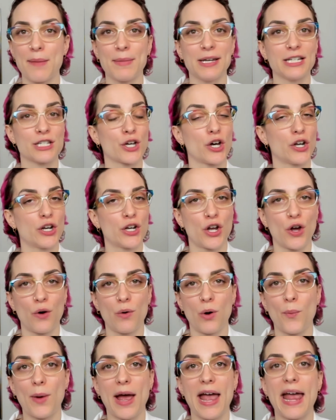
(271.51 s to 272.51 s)
it's gonna go
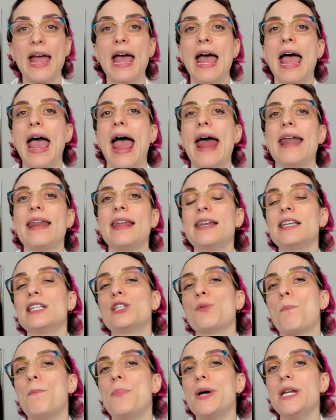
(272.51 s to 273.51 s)
away, and it is
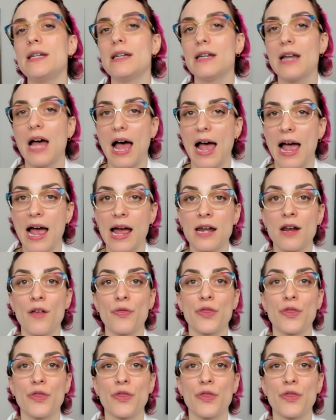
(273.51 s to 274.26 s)
benign.